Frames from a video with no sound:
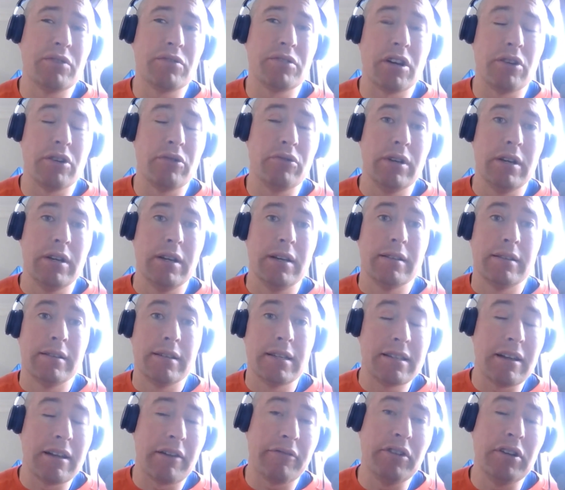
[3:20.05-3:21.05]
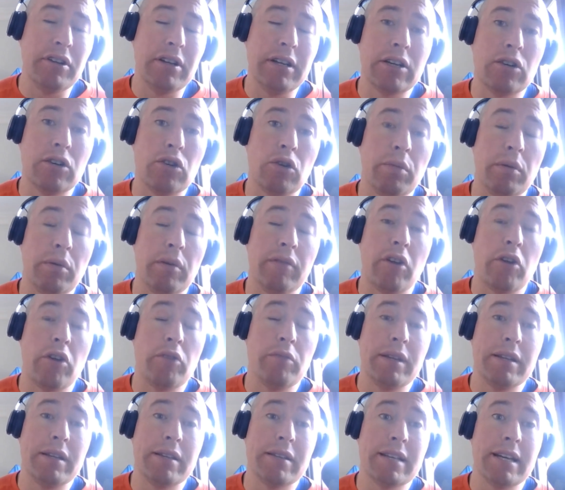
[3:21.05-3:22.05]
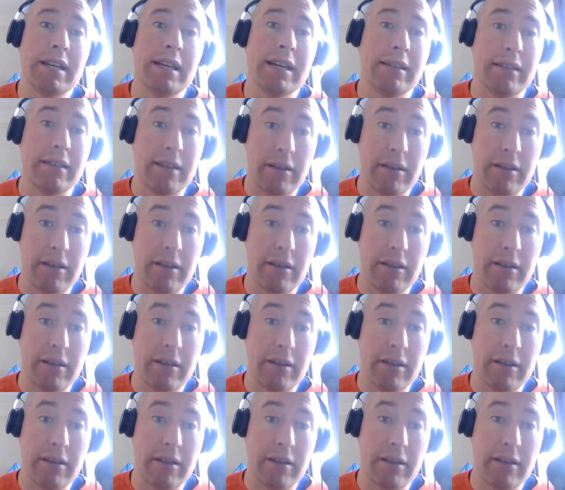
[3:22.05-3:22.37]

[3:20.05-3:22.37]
So there's definitely a couple of openings there.